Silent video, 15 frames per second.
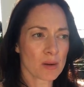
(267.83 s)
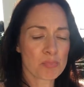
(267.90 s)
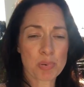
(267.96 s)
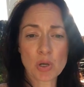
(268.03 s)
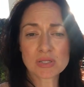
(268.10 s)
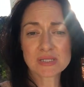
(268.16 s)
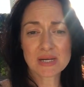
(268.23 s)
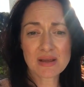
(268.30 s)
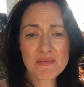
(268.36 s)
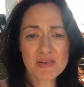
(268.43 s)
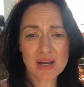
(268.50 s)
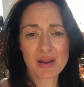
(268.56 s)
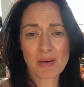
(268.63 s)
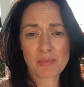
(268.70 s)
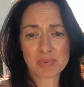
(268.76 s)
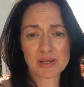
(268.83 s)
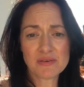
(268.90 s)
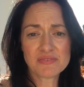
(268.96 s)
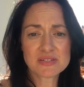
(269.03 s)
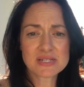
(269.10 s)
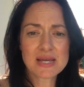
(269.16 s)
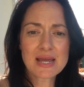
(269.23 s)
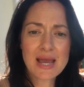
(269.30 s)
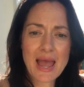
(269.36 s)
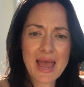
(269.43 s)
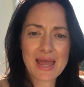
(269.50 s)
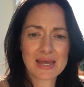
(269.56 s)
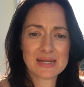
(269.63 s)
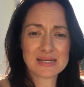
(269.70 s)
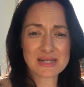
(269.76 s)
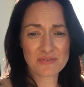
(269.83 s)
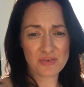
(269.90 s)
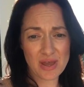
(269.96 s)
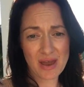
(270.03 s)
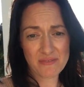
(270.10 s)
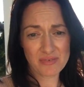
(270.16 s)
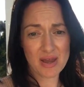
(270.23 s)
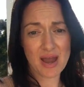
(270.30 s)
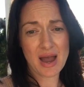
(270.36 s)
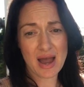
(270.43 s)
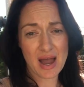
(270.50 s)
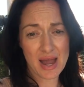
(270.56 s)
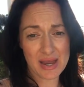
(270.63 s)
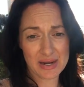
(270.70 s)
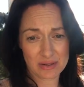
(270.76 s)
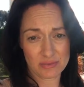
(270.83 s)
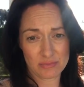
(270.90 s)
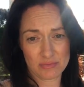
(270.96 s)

positive and uplifting, and if you have your heart